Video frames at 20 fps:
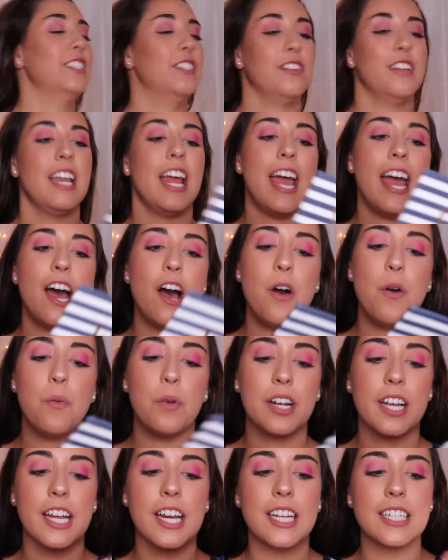So now
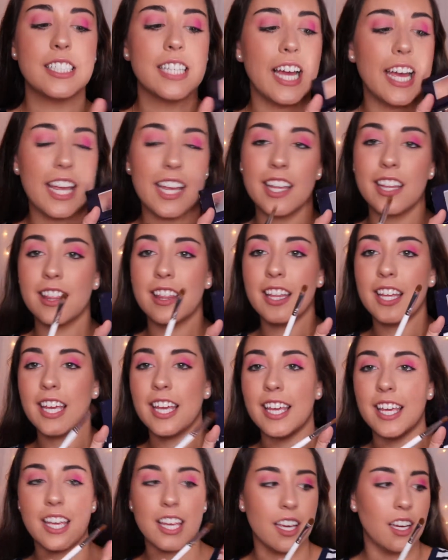we're going to take
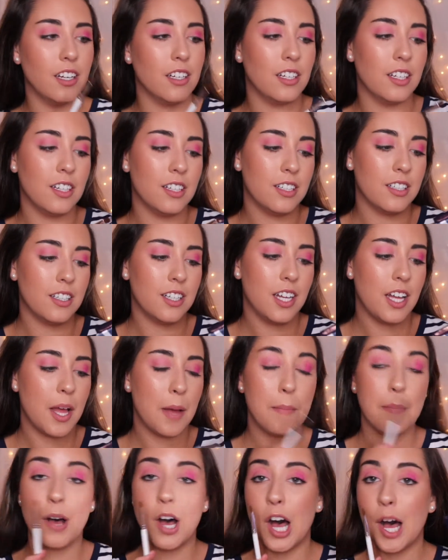the
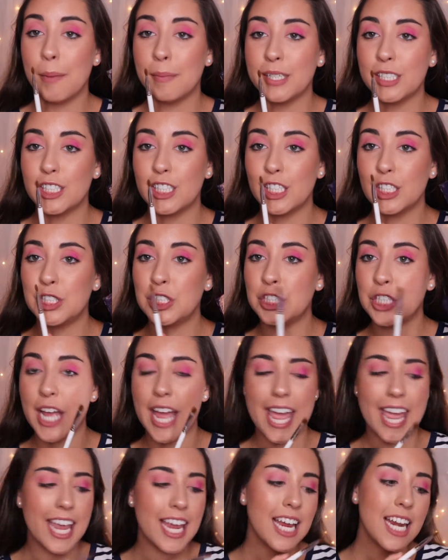Bahamas
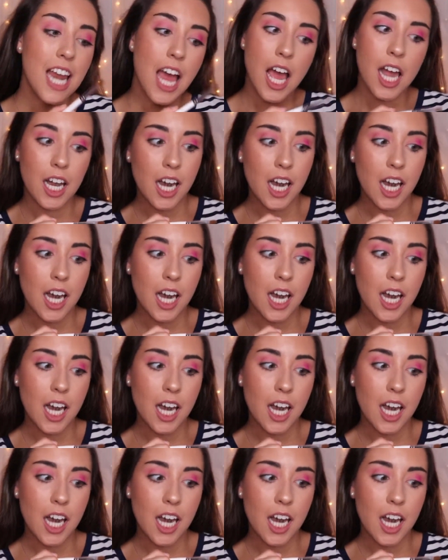shade